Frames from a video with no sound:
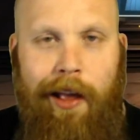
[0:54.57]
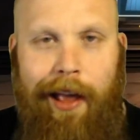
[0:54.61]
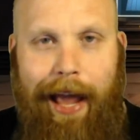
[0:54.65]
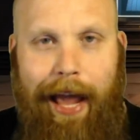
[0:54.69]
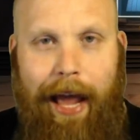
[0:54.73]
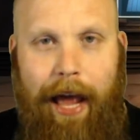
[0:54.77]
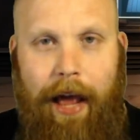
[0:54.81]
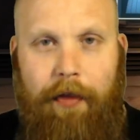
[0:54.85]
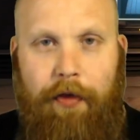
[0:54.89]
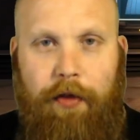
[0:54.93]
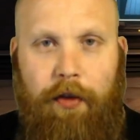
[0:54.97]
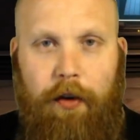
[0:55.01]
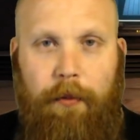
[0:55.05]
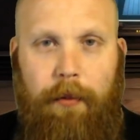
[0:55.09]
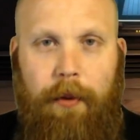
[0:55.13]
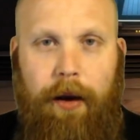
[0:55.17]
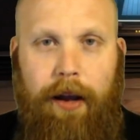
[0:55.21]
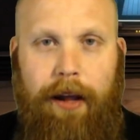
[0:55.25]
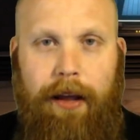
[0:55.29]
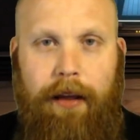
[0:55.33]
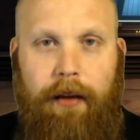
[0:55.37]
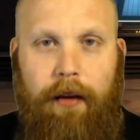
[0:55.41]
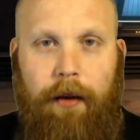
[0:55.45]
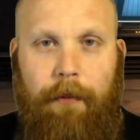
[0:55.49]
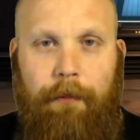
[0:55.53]
Anthem, a,
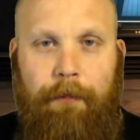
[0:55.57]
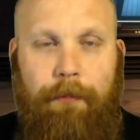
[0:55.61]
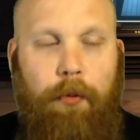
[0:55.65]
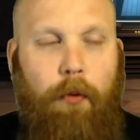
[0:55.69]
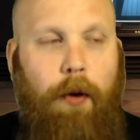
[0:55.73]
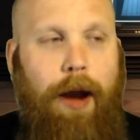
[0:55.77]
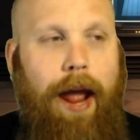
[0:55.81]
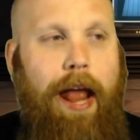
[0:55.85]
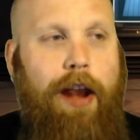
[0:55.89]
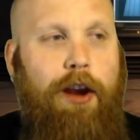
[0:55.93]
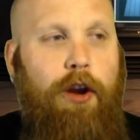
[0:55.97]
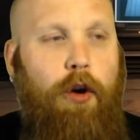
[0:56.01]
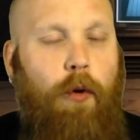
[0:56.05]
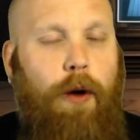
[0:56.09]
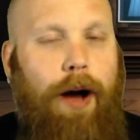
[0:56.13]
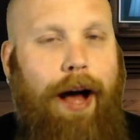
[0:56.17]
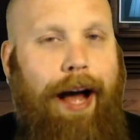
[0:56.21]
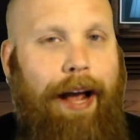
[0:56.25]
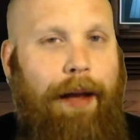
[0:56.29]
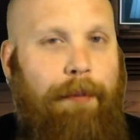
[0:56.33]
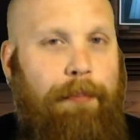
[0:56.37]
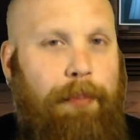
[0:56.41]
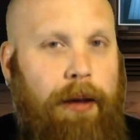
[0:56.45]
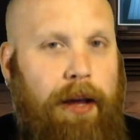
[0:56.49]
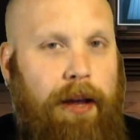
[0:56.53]
a brand new
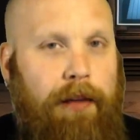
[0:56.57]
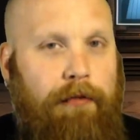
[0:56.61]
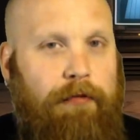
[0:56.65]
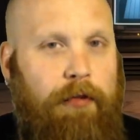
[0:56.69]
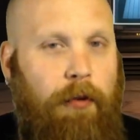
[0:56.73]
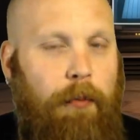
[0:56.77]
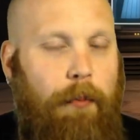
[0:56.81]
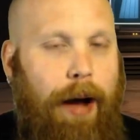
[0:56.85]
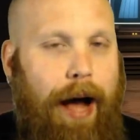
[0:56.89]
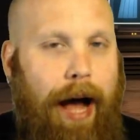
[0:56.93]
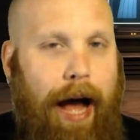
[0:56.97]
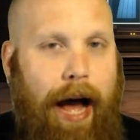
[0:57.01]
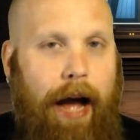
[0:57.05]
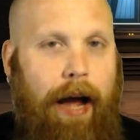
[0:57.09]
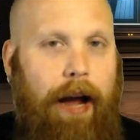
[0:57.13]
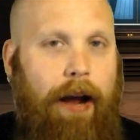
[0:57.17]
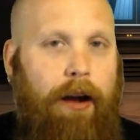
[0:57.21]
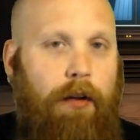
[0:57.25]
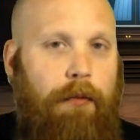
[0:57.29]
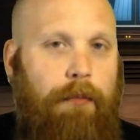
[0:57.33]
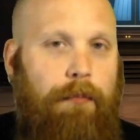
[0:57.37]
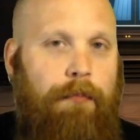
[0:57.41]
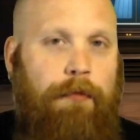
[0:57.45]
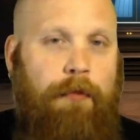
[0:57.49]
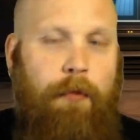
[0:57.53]
I P from
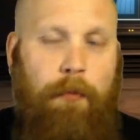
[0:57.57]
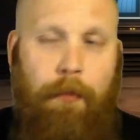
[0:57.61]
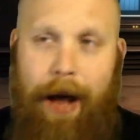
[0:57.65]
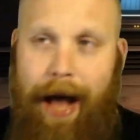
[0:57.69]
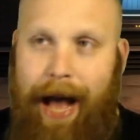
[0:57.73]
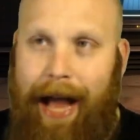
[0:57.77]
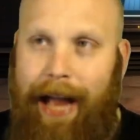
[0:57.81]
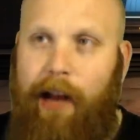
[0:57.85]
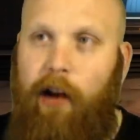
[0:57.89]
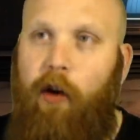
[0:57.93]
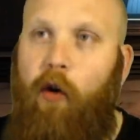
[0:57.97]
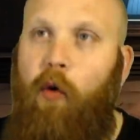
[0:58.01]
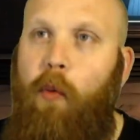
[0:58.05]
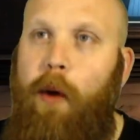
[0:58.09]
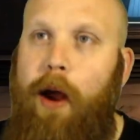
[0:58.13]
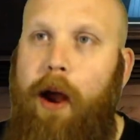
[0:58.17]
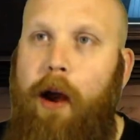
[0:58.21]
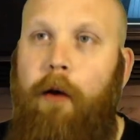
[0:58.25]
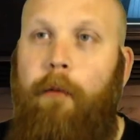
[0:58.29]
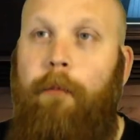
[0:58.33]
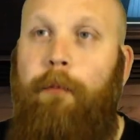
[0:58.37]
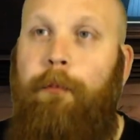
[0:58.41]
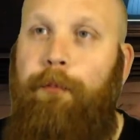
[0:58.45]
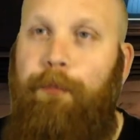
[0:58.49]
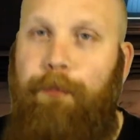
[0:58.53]
I from
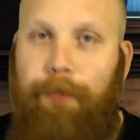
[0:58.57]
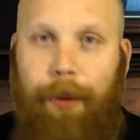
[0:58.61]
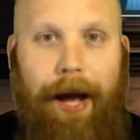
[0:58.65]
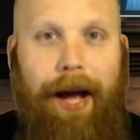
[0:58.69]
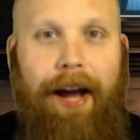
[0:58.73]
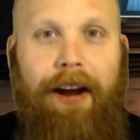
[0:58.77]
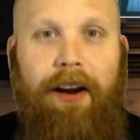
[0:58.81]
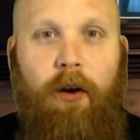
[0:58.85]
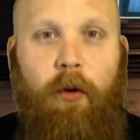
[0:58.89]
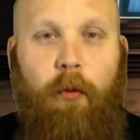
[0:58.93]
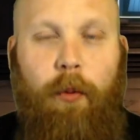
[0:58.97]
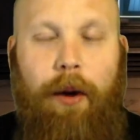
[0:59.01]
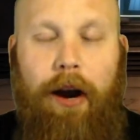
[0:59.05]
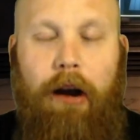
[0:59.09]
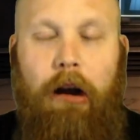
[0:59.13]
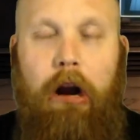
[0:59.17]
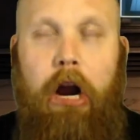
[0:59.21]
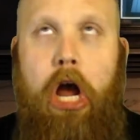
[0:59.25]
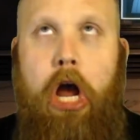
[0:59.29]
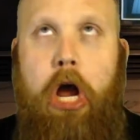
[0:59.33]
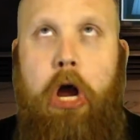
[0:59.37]
BioWare, BioWare.